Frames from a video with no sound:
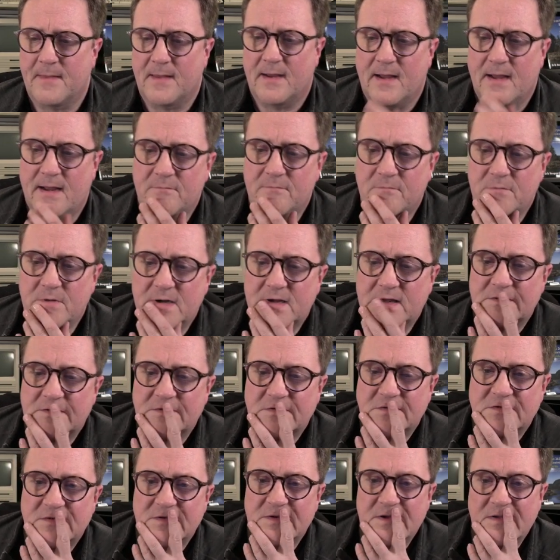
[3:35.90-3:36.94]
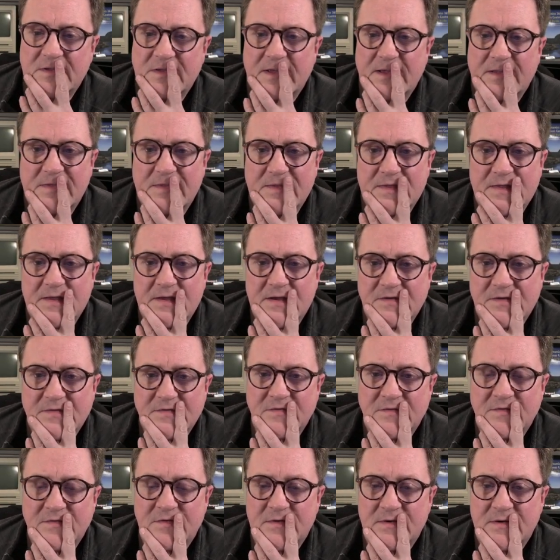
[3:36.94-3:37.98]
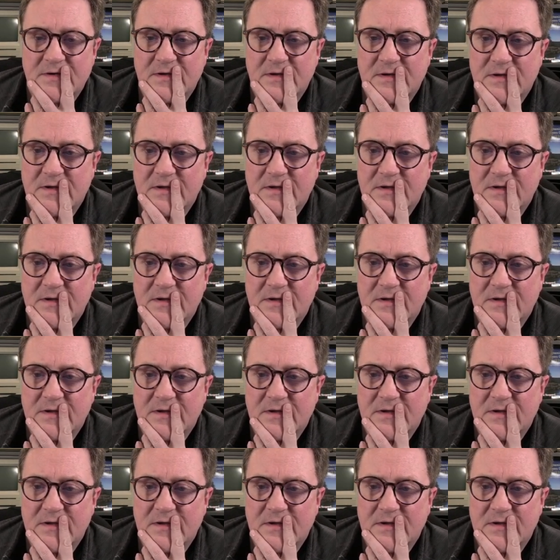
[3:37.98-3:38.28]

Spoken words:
And we can see that this